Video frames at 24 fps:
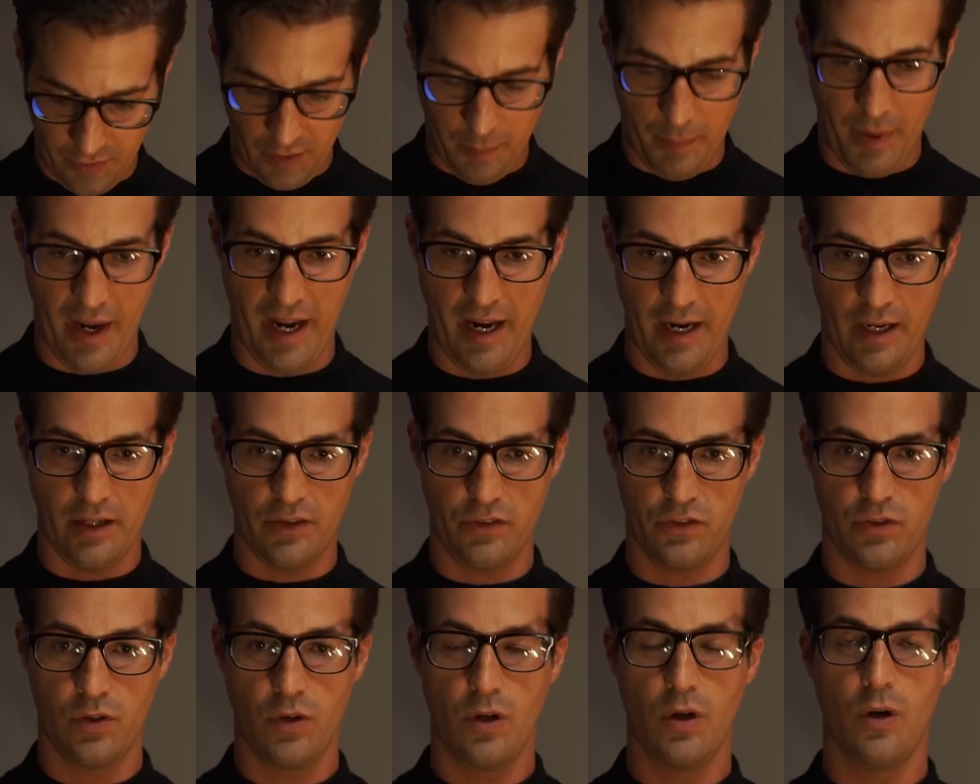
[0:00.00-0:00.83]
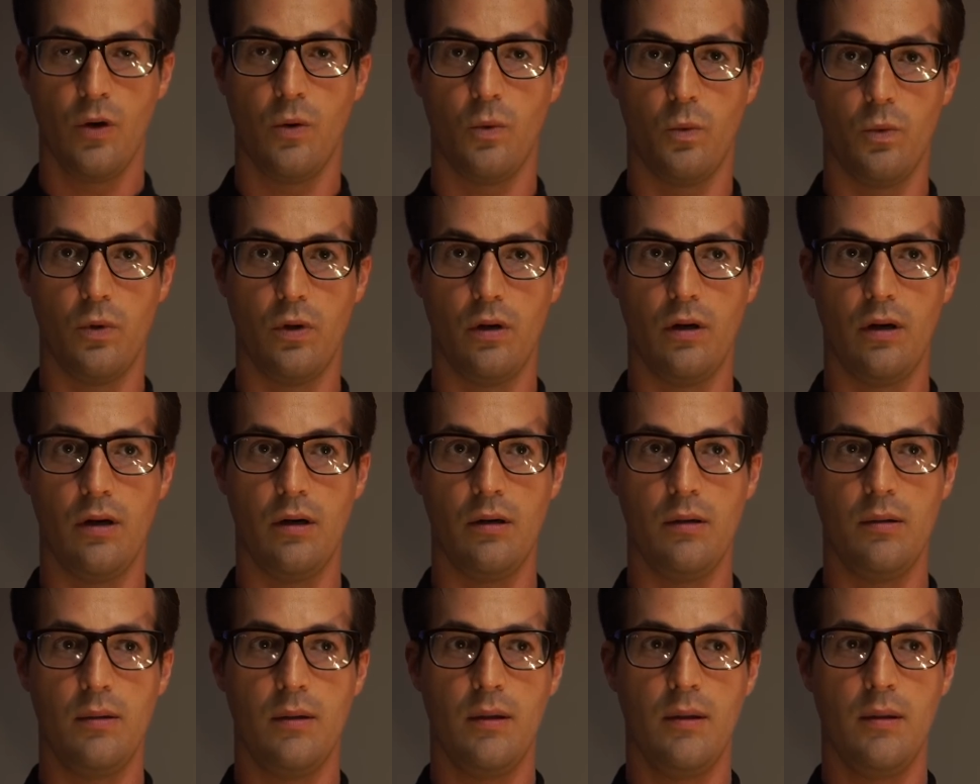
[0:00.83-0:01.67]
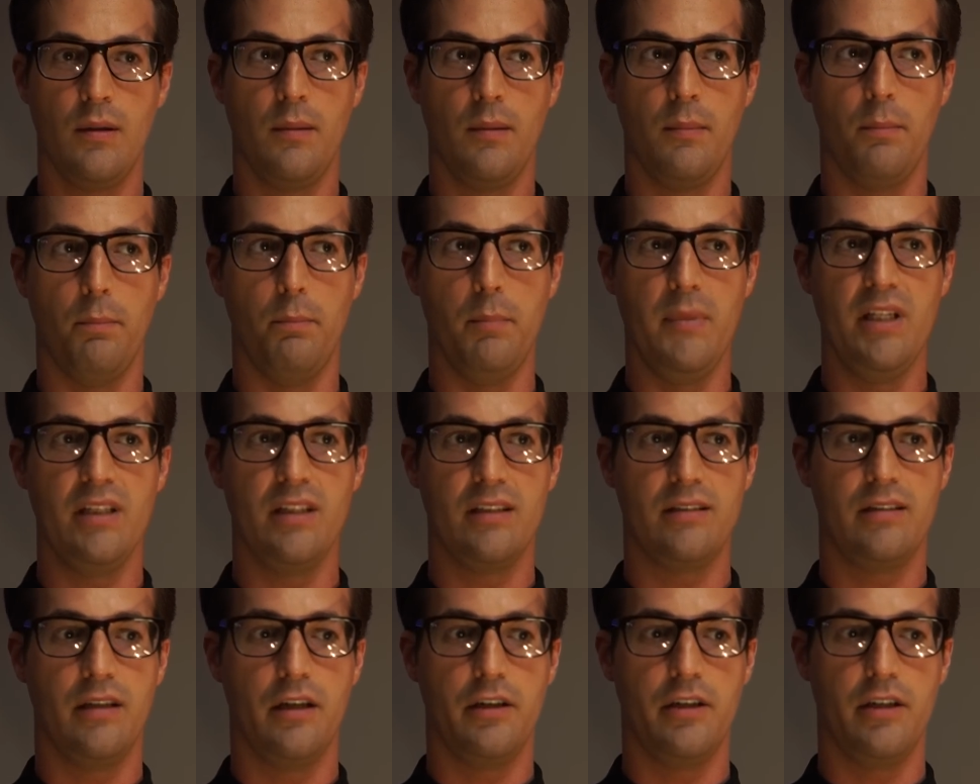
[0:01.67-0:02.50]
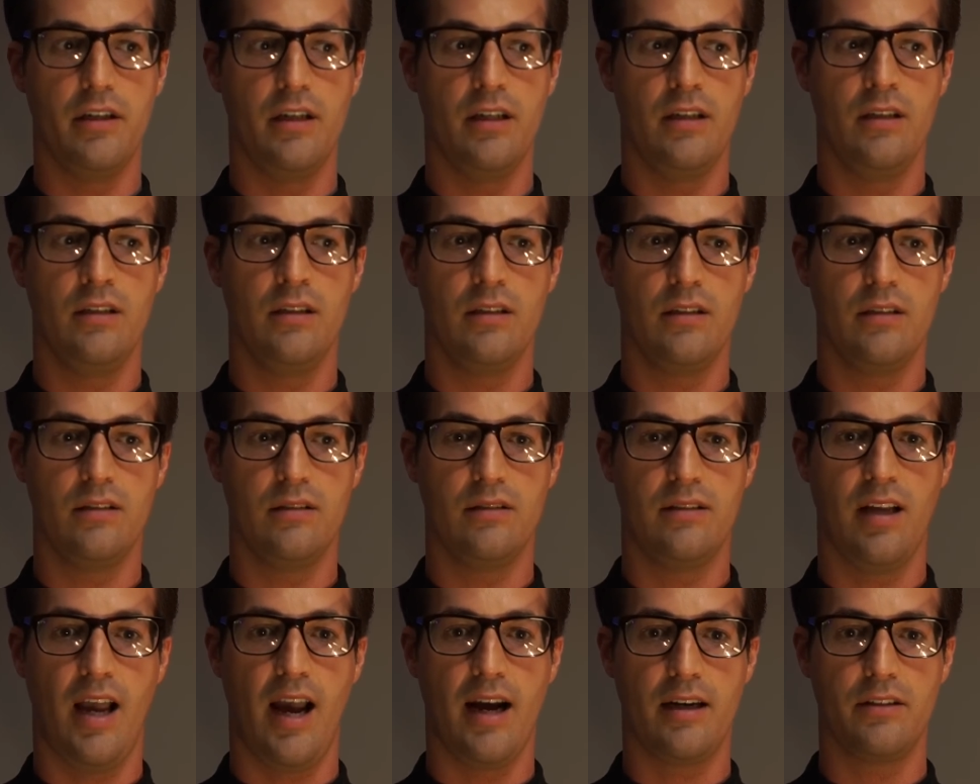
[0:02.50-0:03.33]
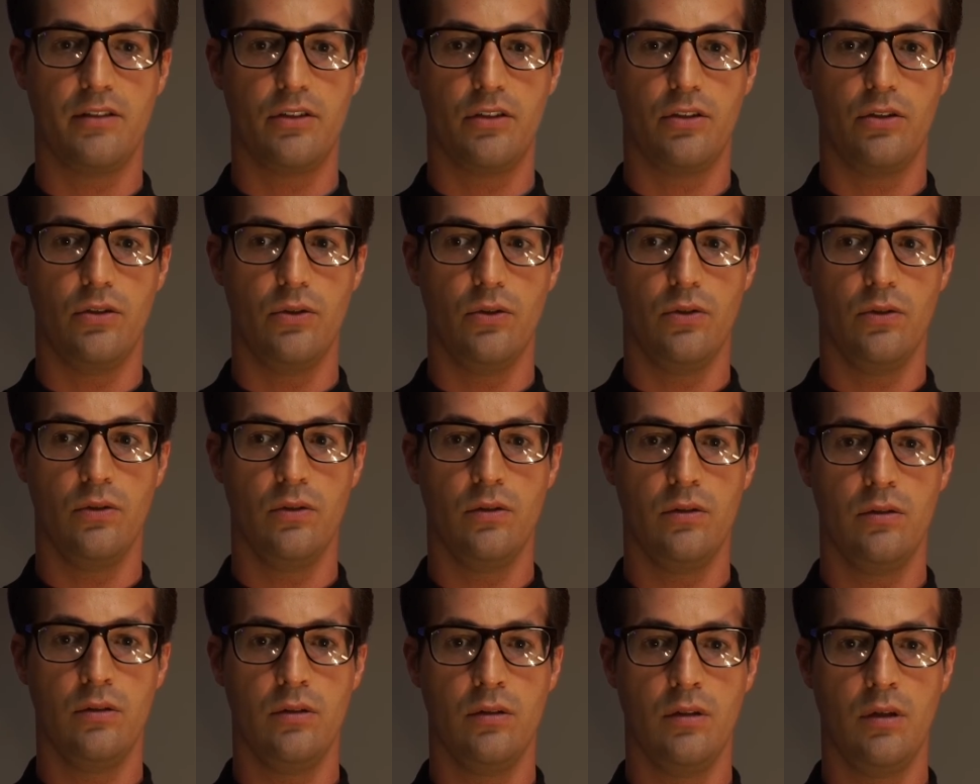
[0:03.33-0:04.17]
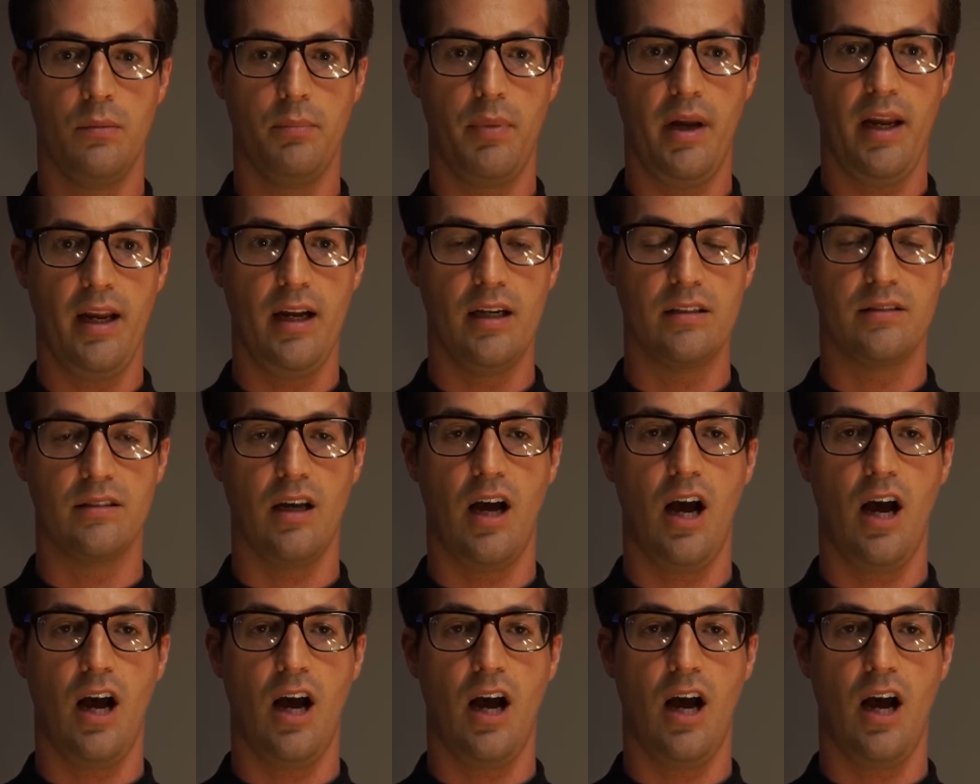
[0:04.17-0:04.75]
The pants were military tactical pants.